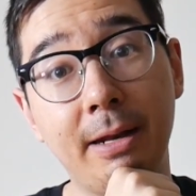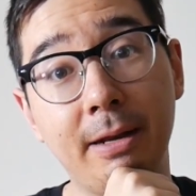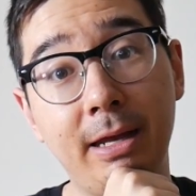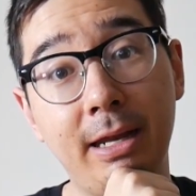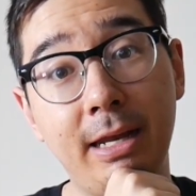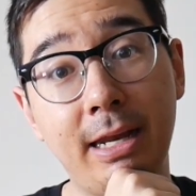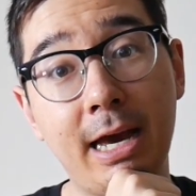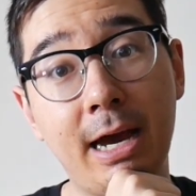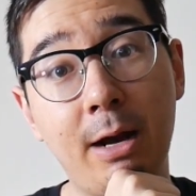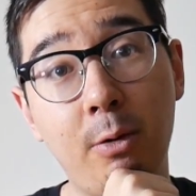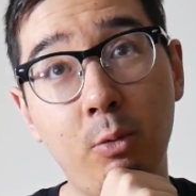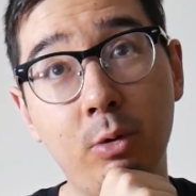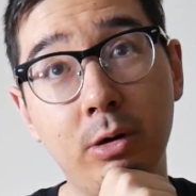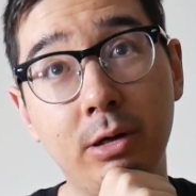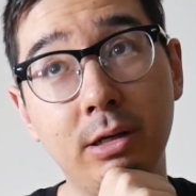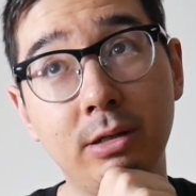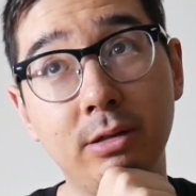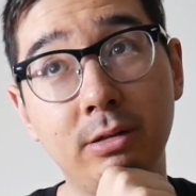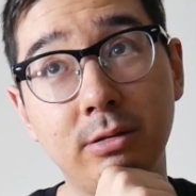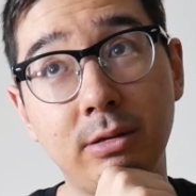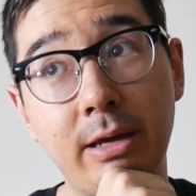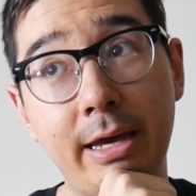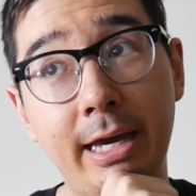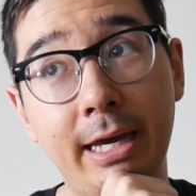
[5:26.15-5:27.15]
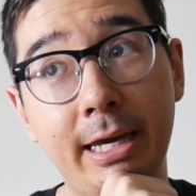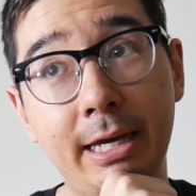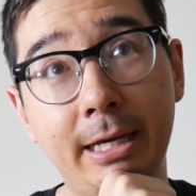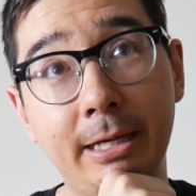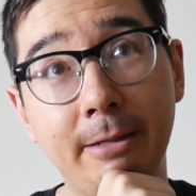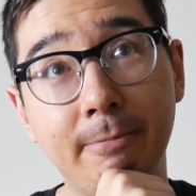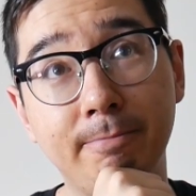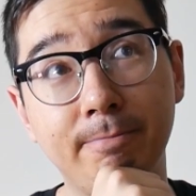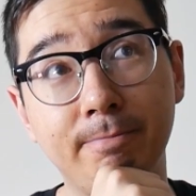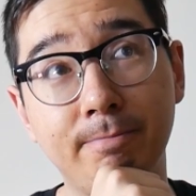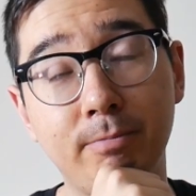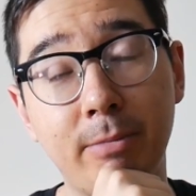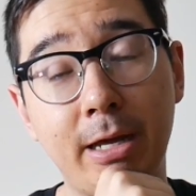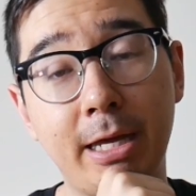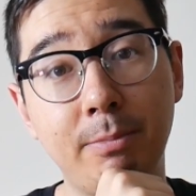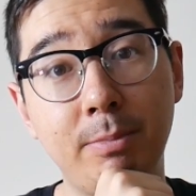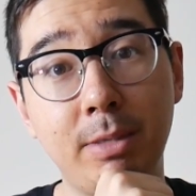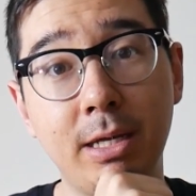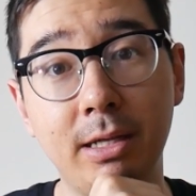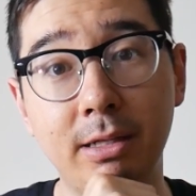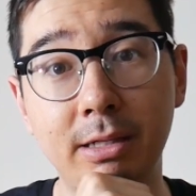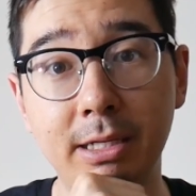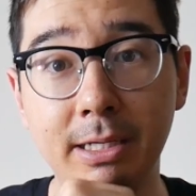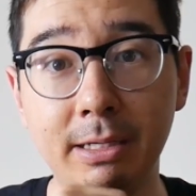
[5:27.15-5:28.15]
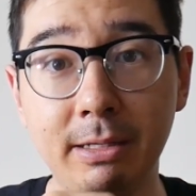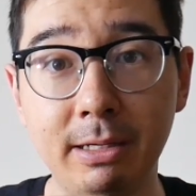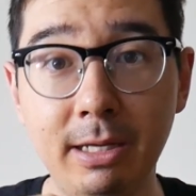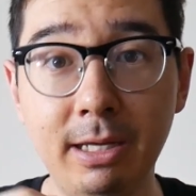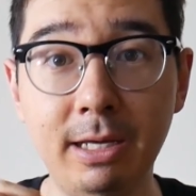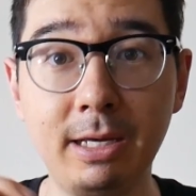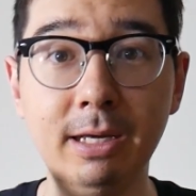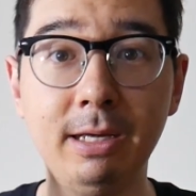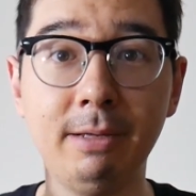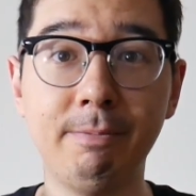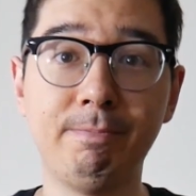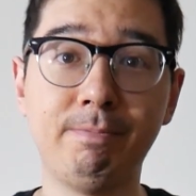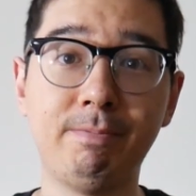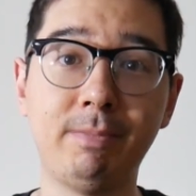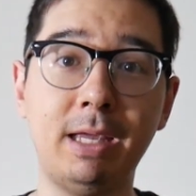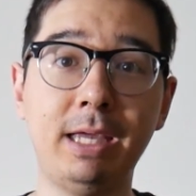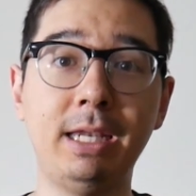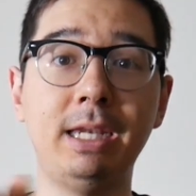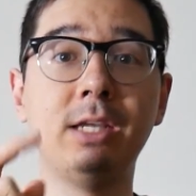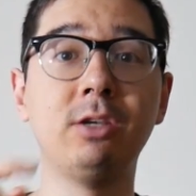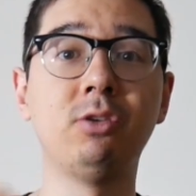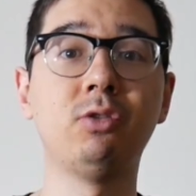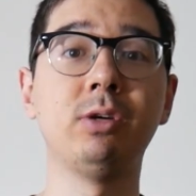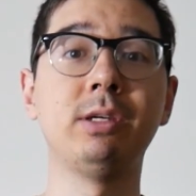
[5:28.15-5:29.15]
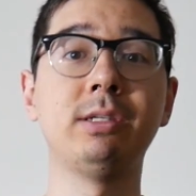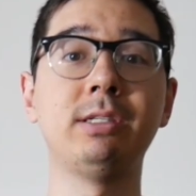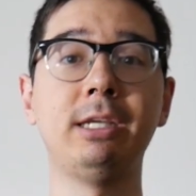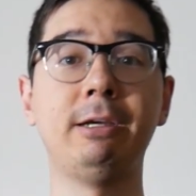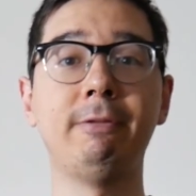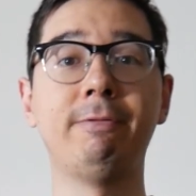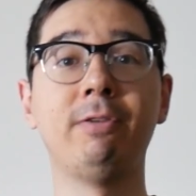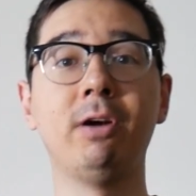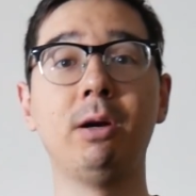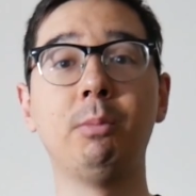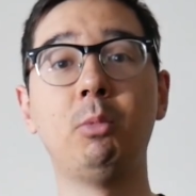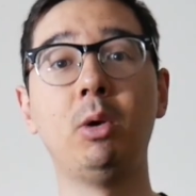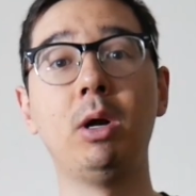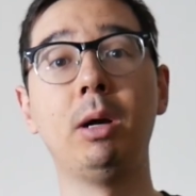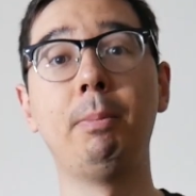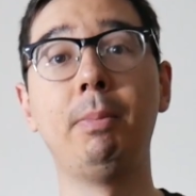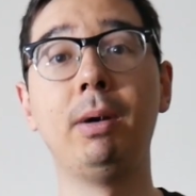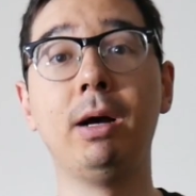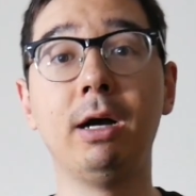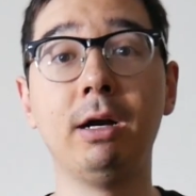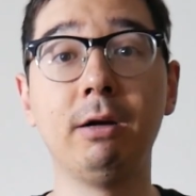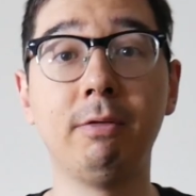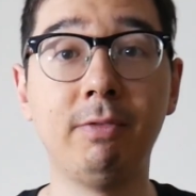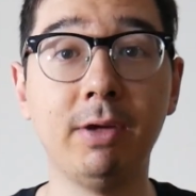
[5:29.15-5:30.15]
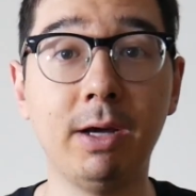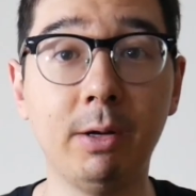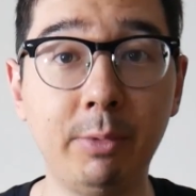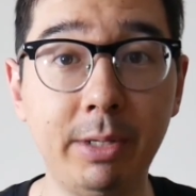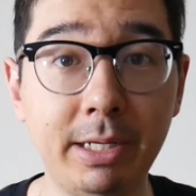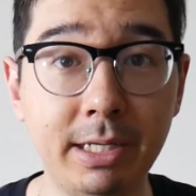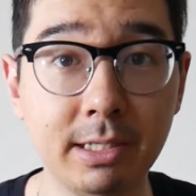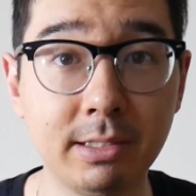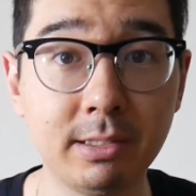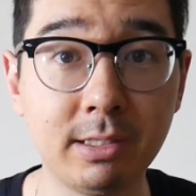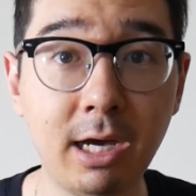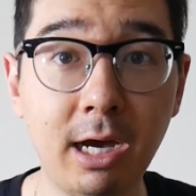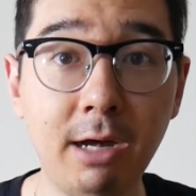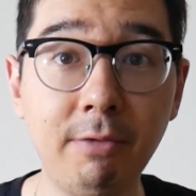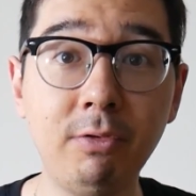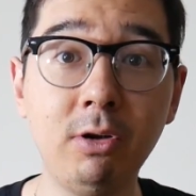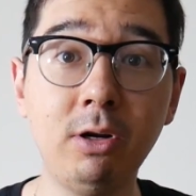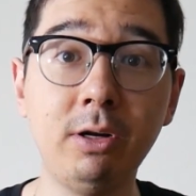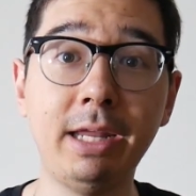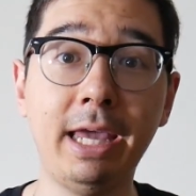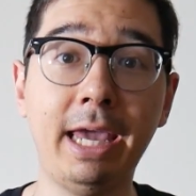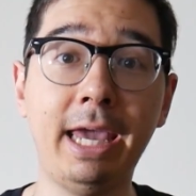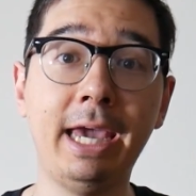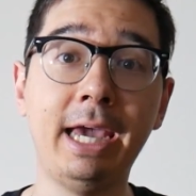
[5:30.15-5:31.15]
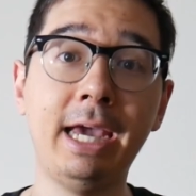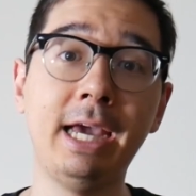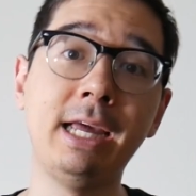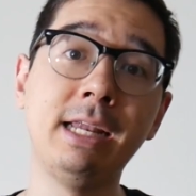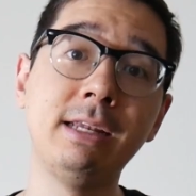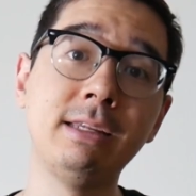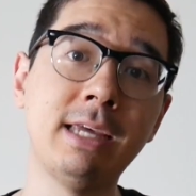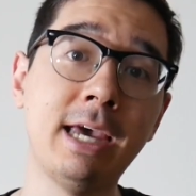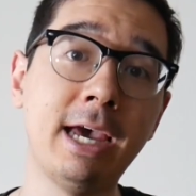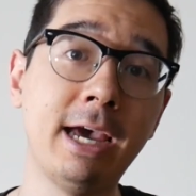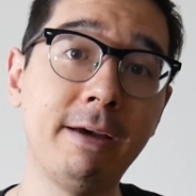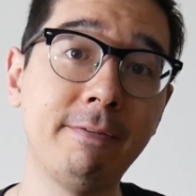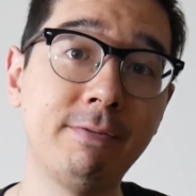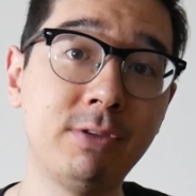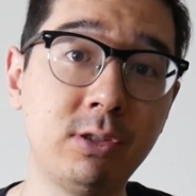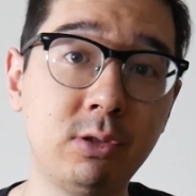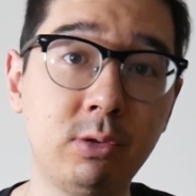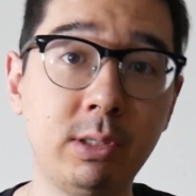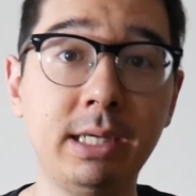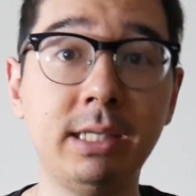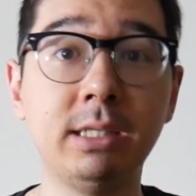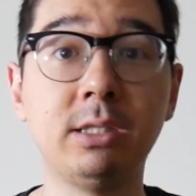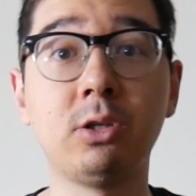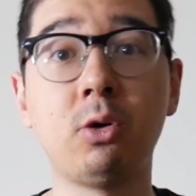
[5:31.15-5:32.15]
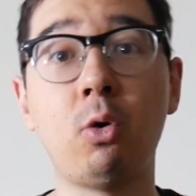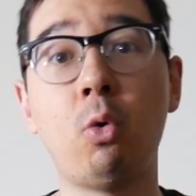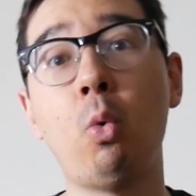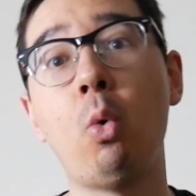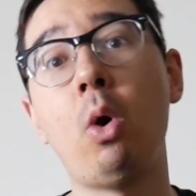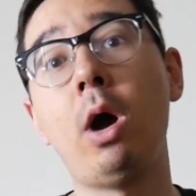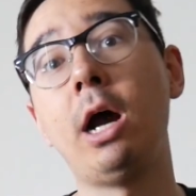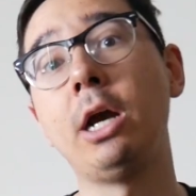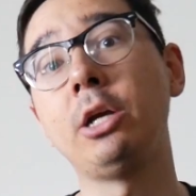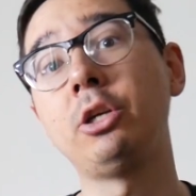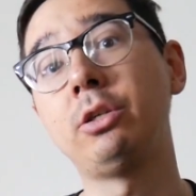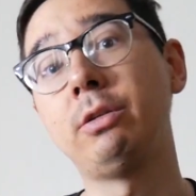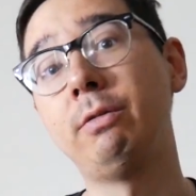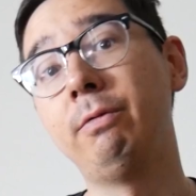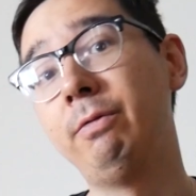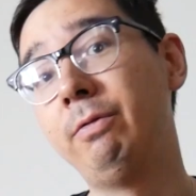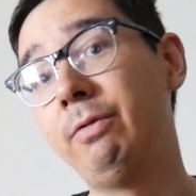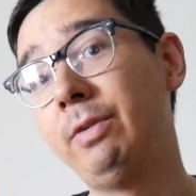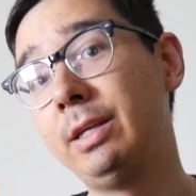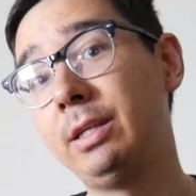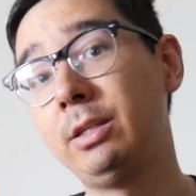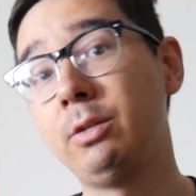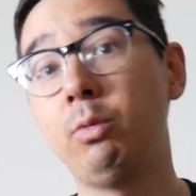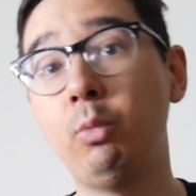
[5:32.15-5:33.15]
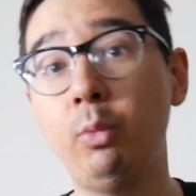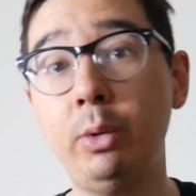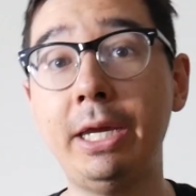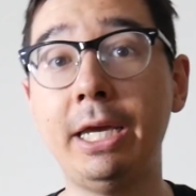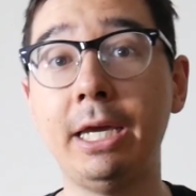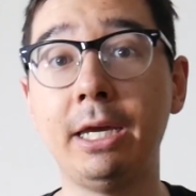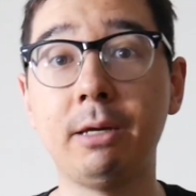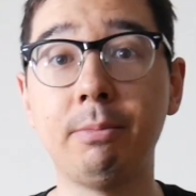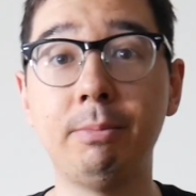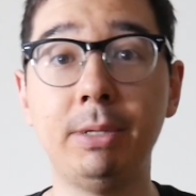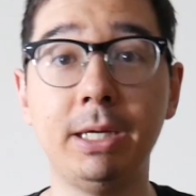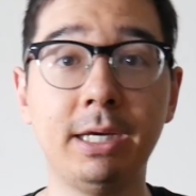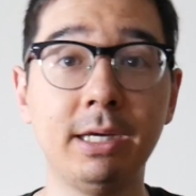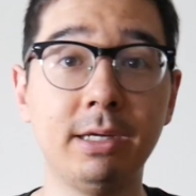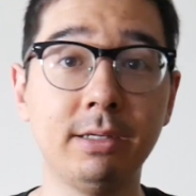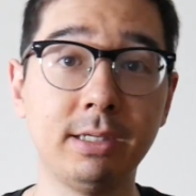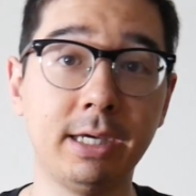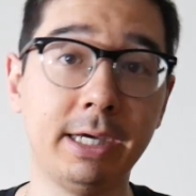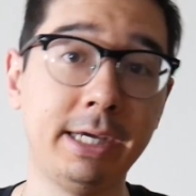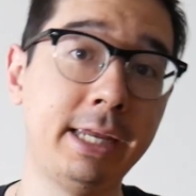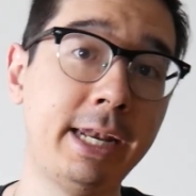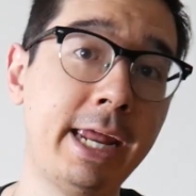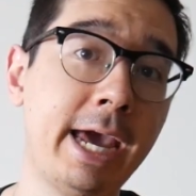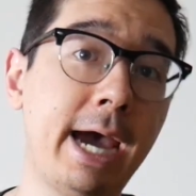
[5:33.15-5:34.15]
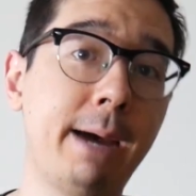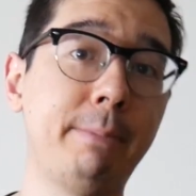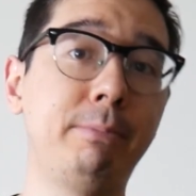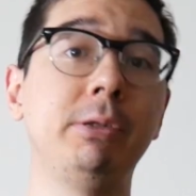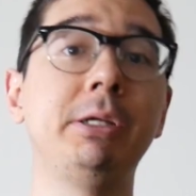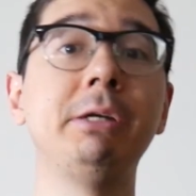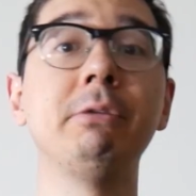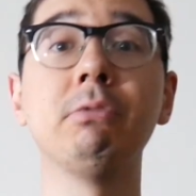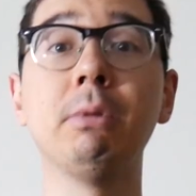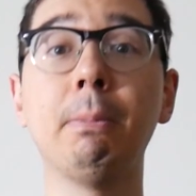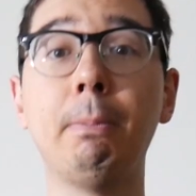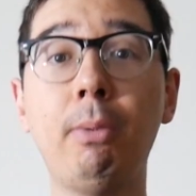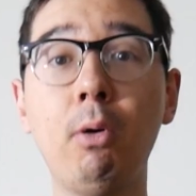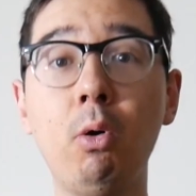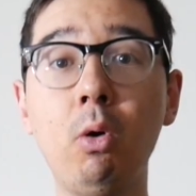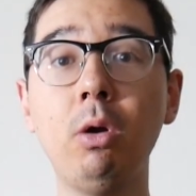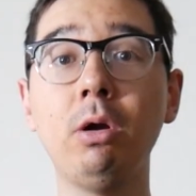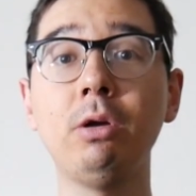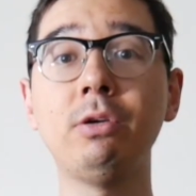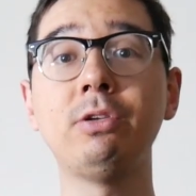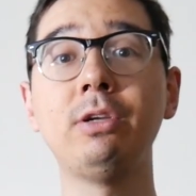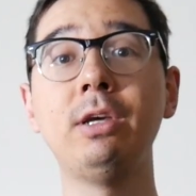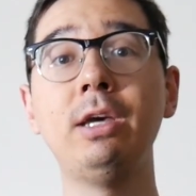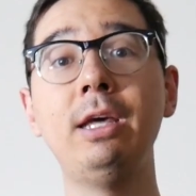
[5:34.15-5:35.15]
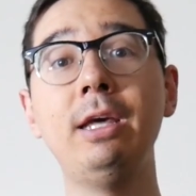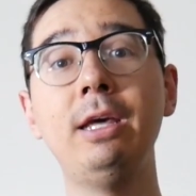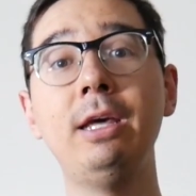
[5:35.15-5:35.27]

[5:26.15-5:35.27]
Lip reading: And that was admittedly an interesting firmware bug that we discovered and have since quashed this week, because I can happily report